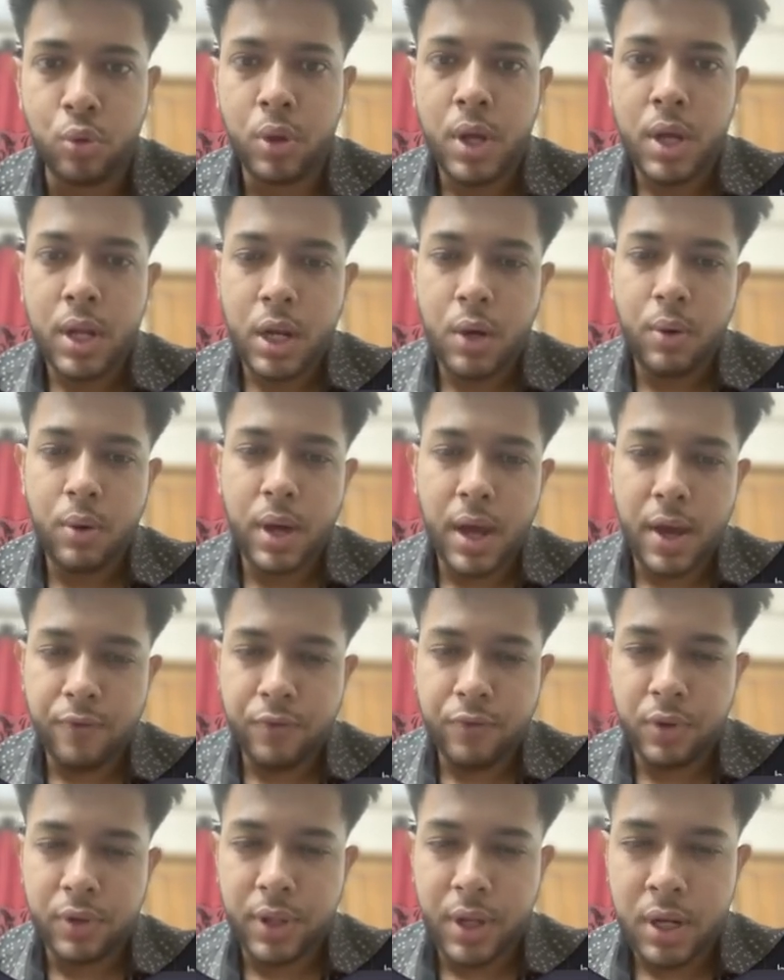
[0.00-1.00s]
Now after
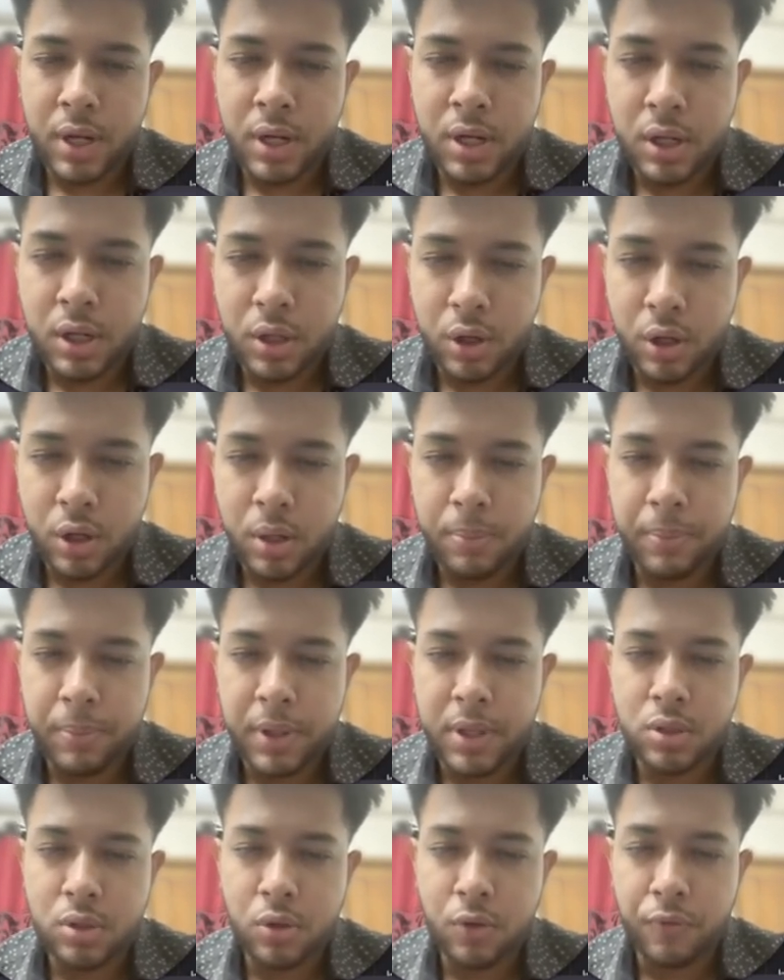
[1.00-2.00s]
that, you're gonna place
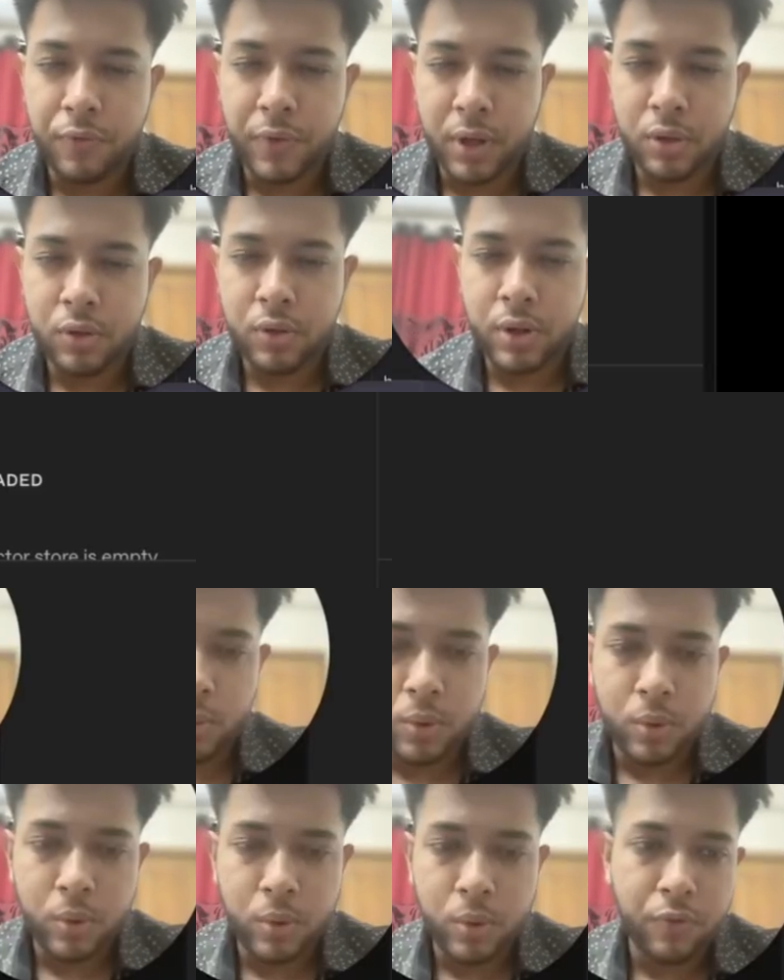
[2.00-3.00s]
your vector ID,
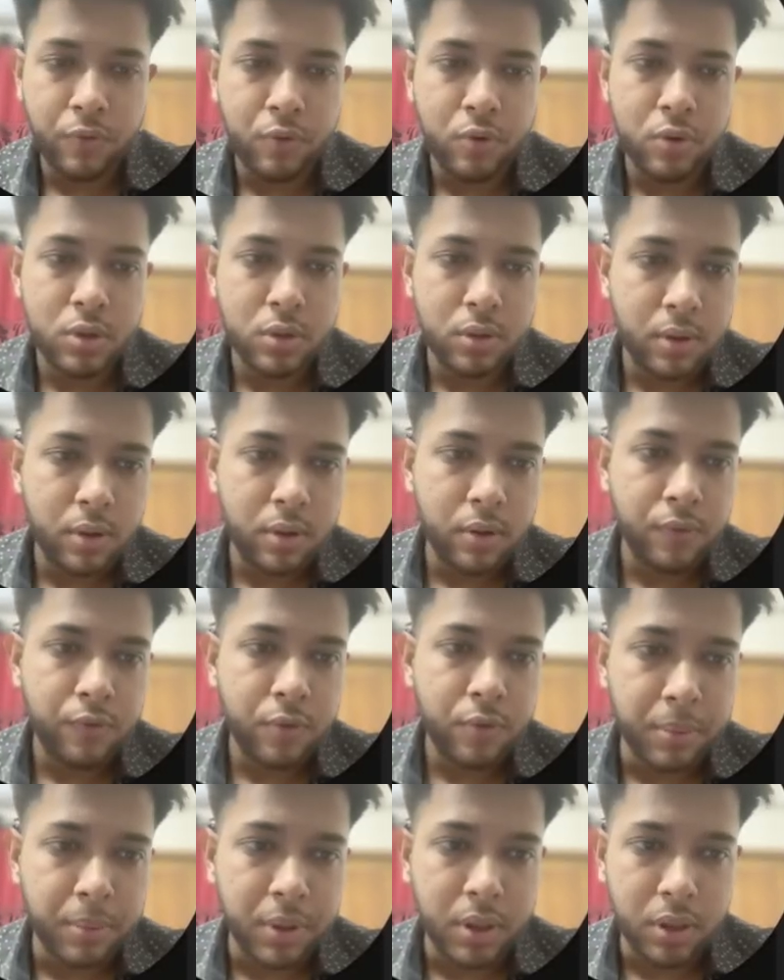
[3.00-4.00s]
which of course you got it from
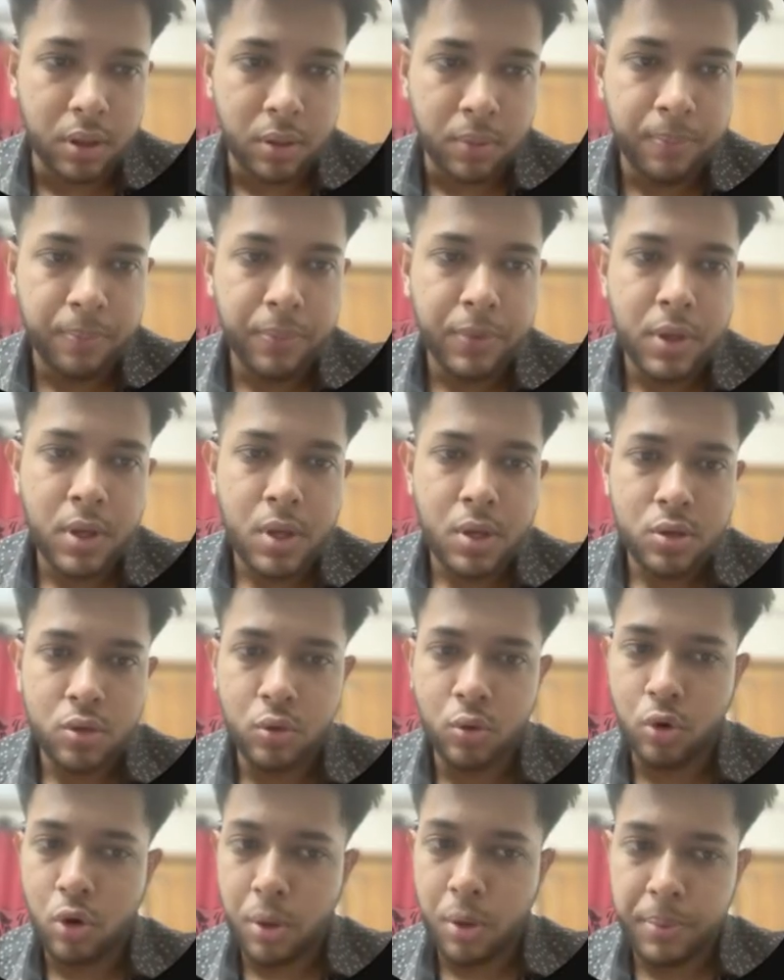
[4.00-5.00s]
here. So
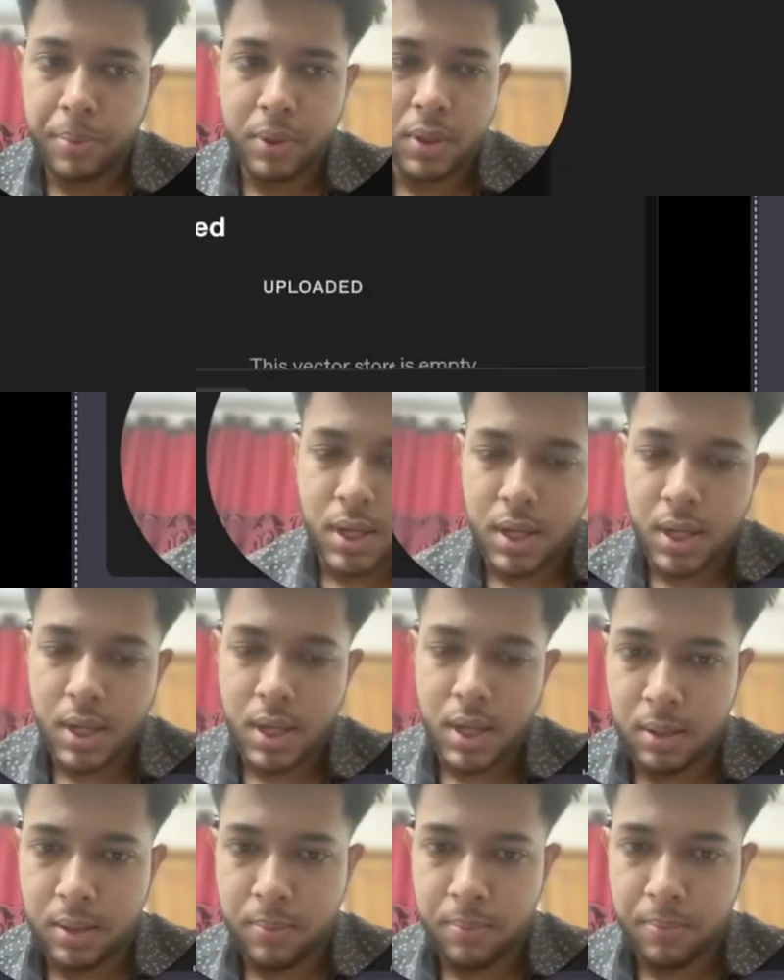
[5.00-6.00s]
copy this and
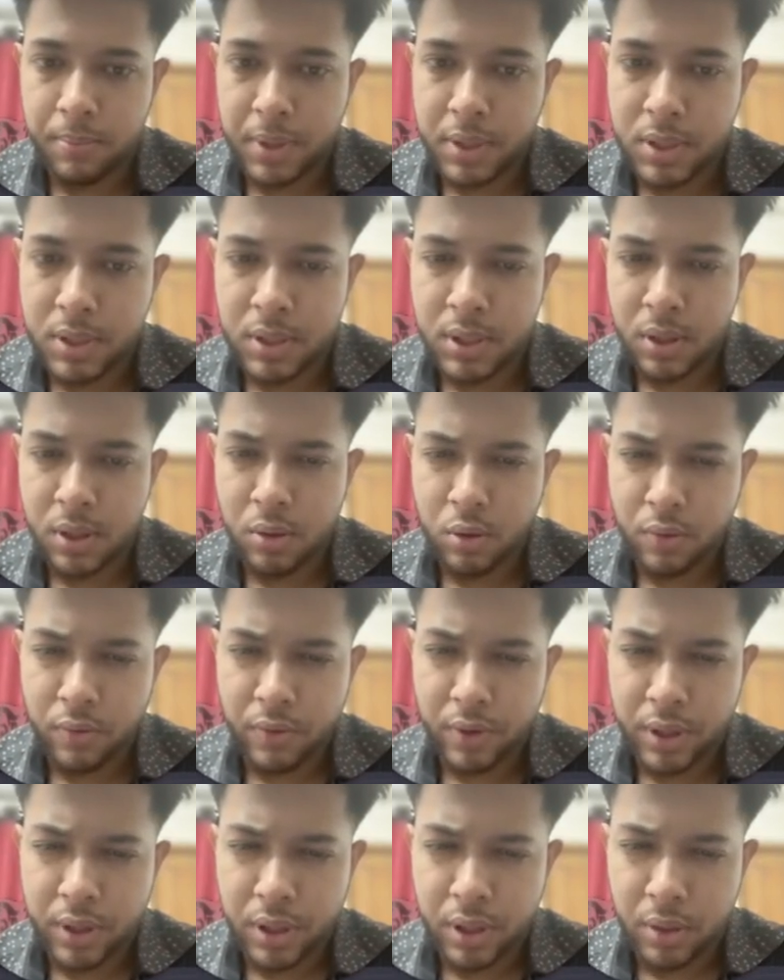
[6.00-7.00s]
then paste it out over
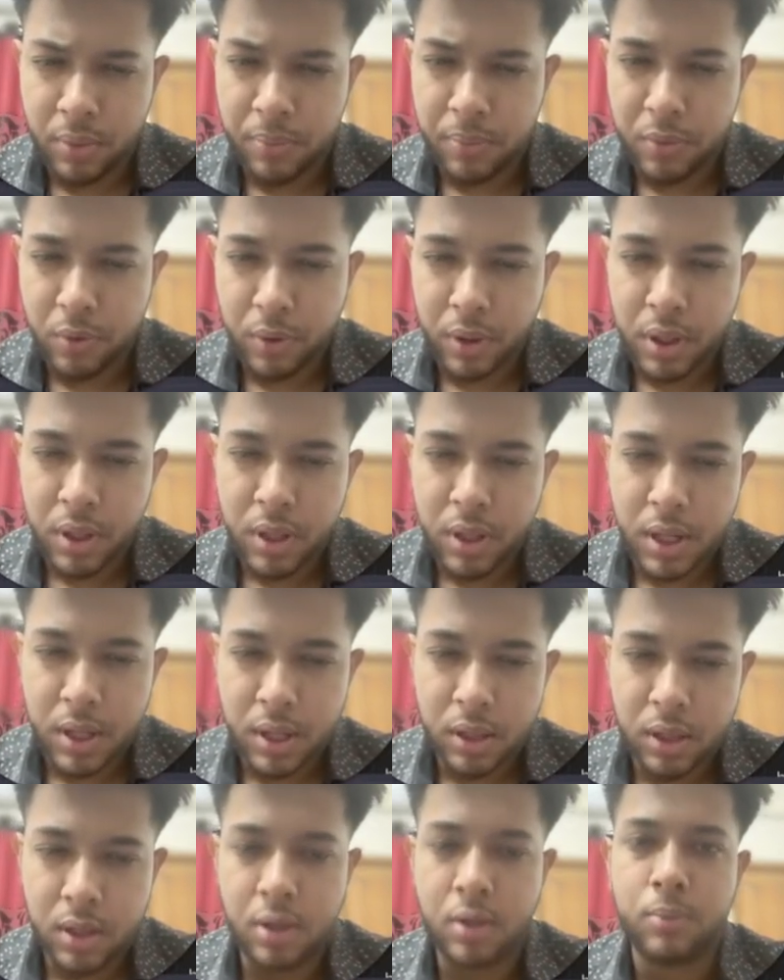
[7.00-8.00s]
here. Okay, and
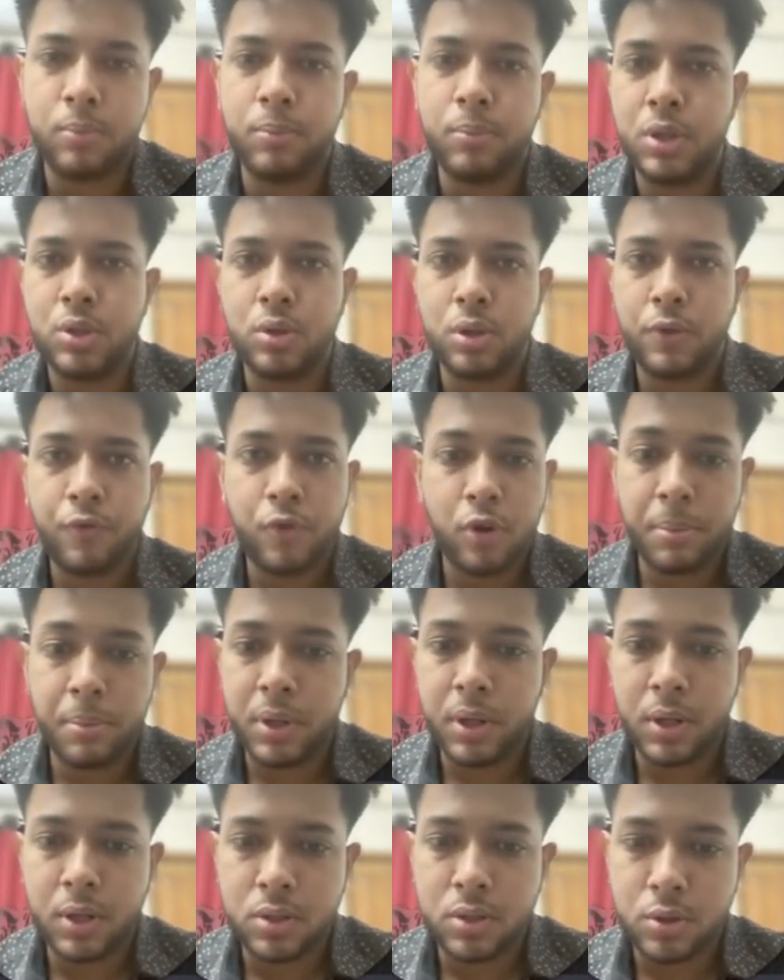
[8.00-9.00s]
make sure the
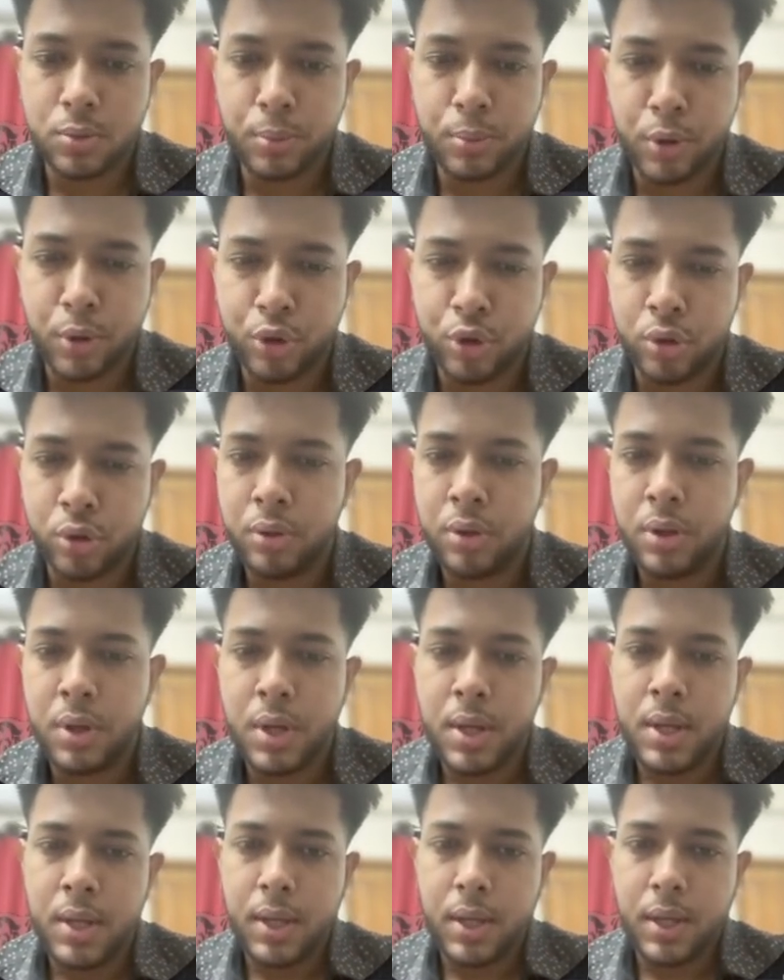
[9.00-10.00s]
formatting is spot on,
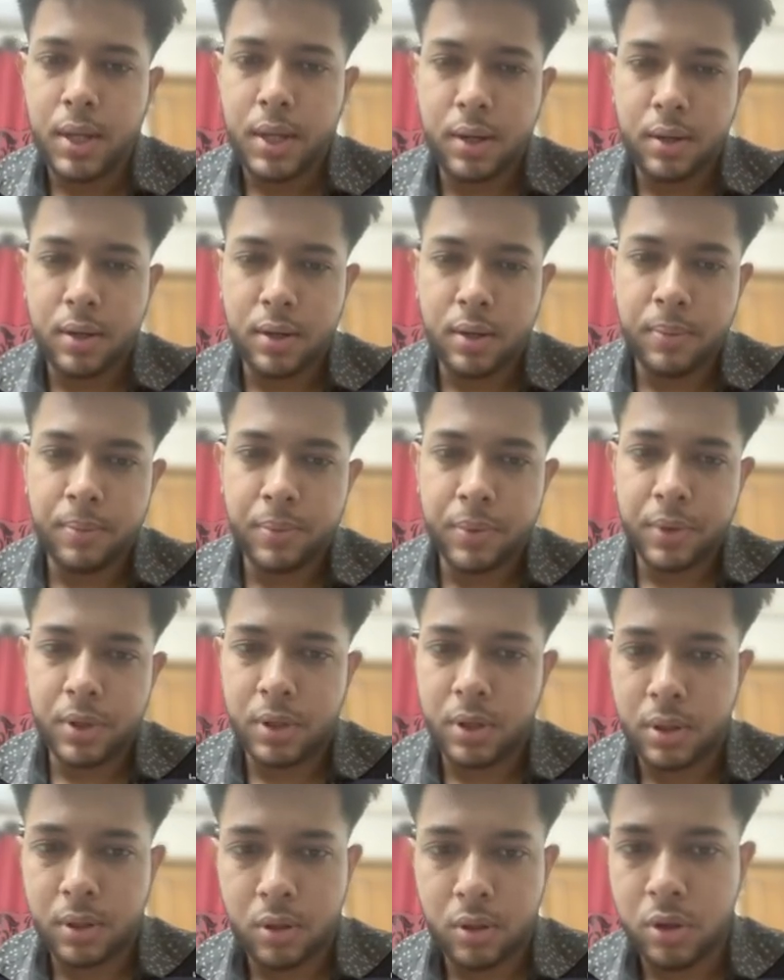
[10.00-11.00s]
and
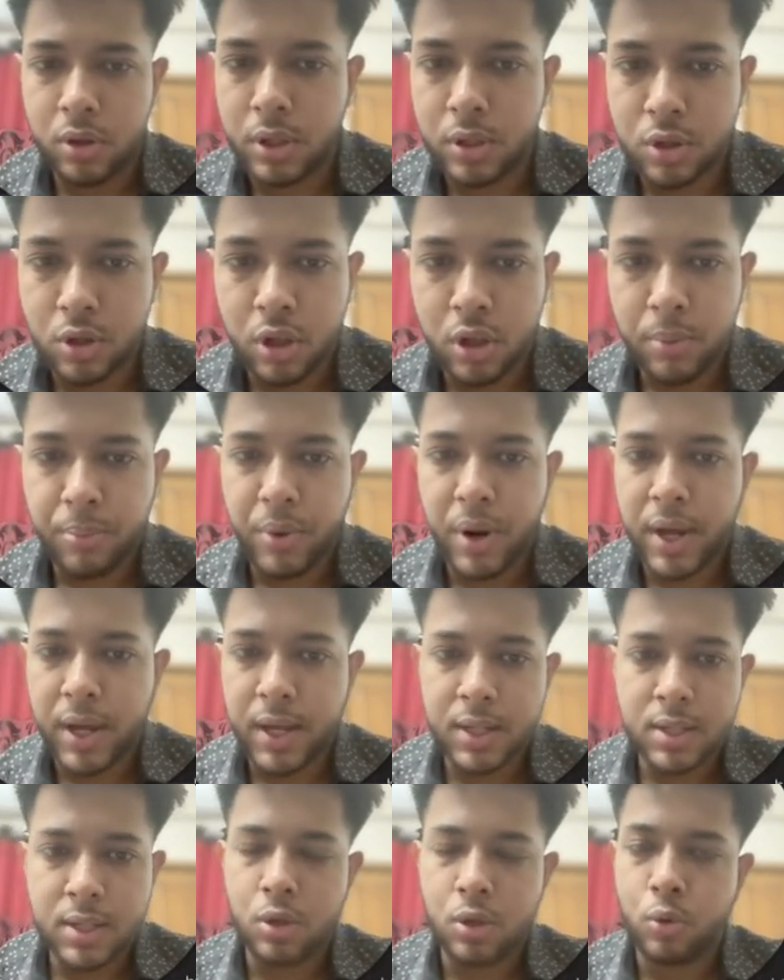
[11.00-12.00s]
there's all the
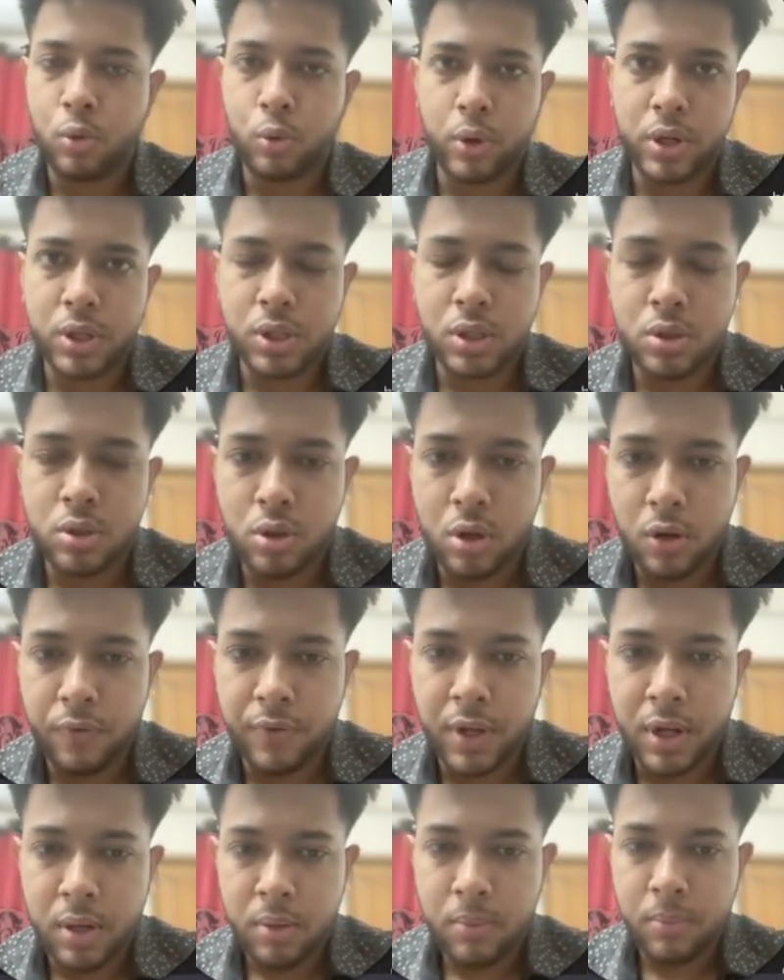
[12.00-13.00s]
brackets, the quotations, all of that.